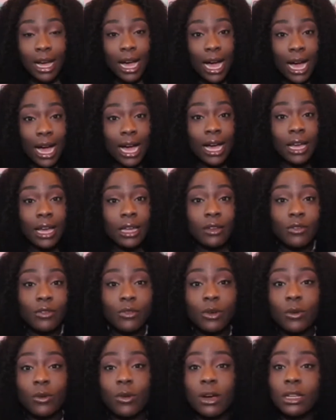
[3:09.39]
I,
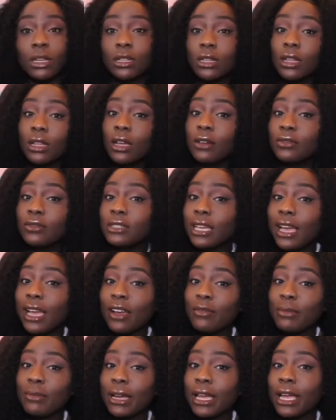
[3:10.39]
for one, love to
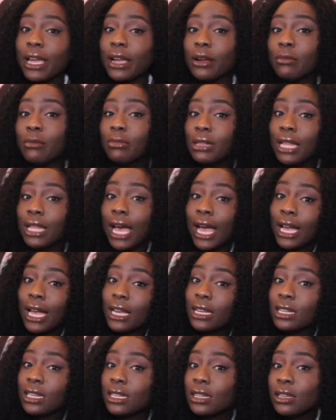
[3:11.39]
have my hair black,